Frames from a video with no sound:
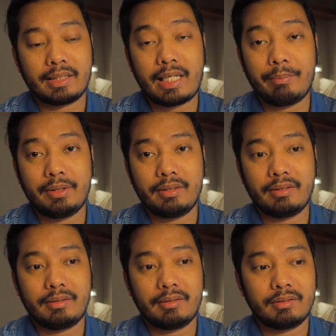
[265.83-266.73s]

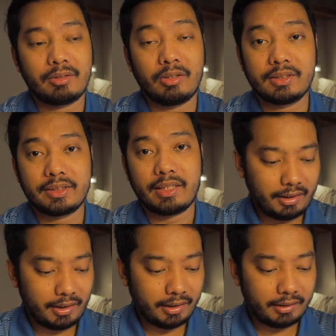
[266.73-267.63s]
coming
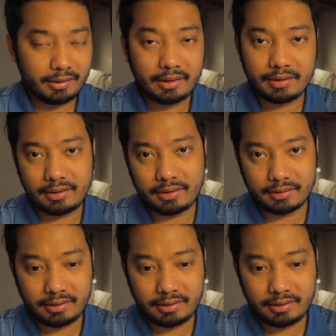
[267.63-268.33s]
contract. And let's see.